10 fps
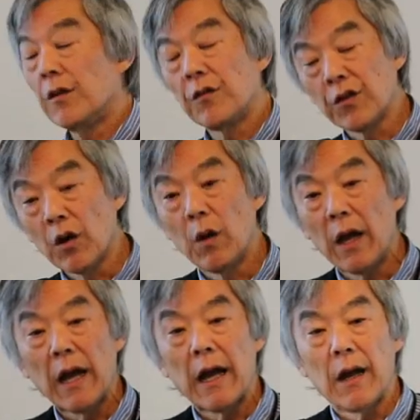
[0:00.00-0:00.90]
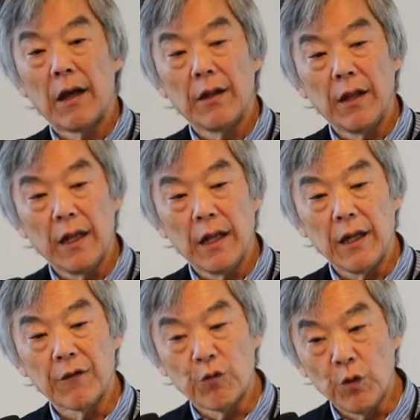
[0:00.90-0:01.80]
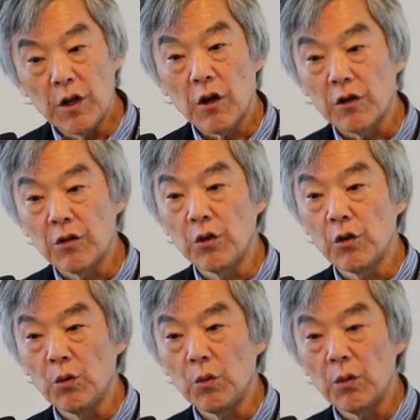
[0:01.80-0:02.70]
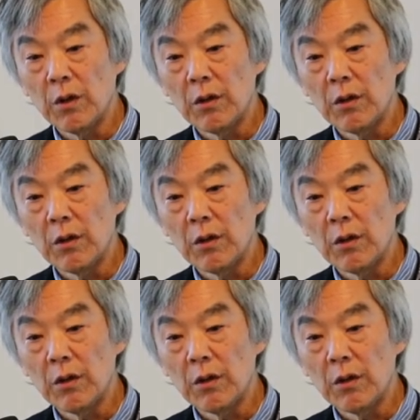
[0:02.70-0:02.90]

So, if we are to